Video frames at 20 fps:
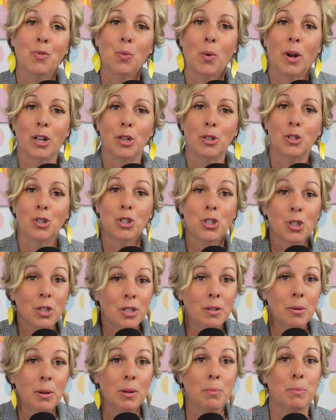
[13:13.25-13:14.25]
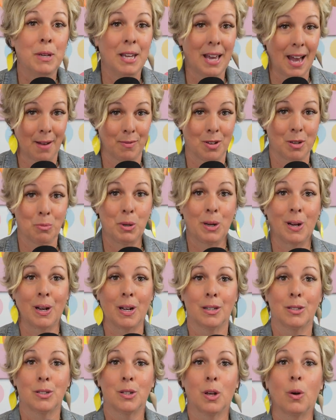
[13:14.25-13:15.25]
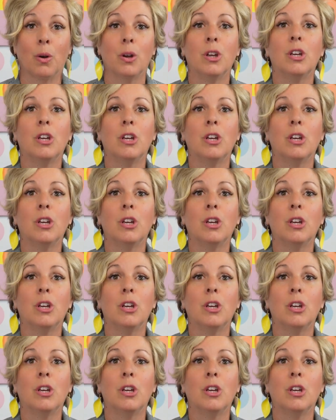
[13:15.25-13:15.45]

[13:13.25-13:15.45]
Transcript: where you should be having periods, though,